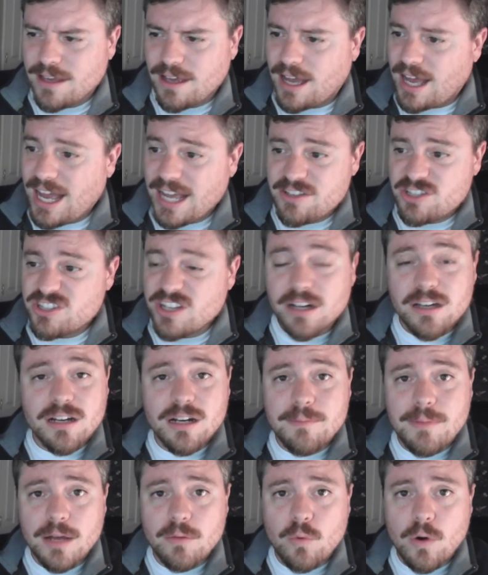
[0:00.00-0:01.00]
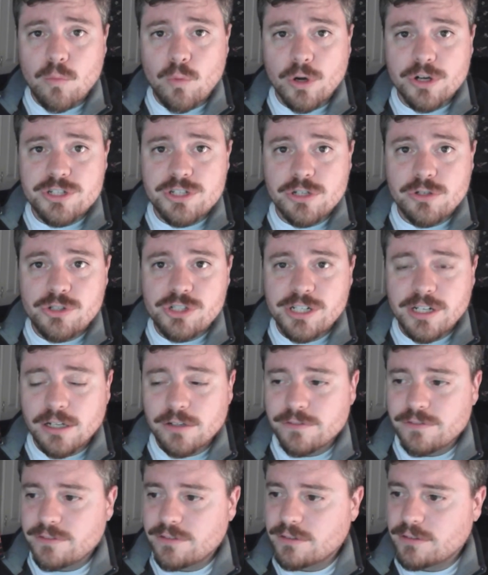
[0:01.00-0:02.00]
I stuck it on my World War II
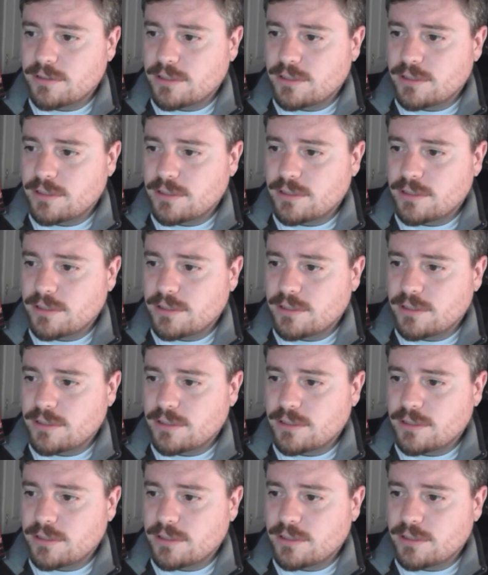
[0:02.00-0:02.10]
shelf,